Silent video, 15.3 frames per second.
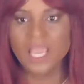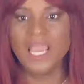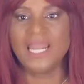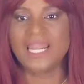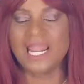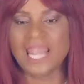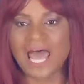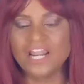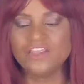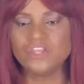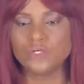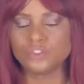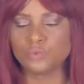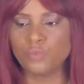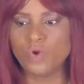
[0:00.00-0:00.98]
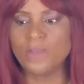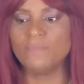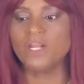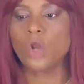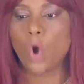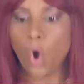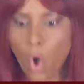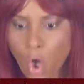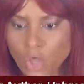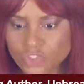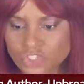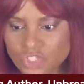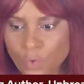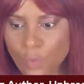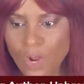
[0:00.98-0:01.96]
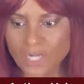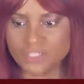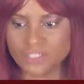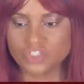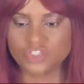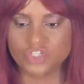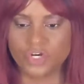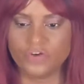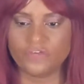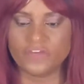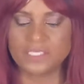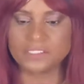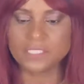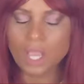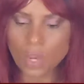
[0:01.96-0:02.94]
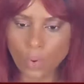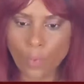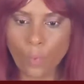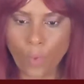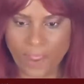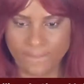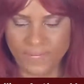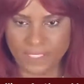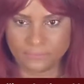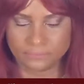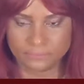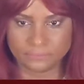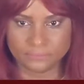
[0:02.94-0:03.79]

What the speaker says: And a lot of those women also want to service women.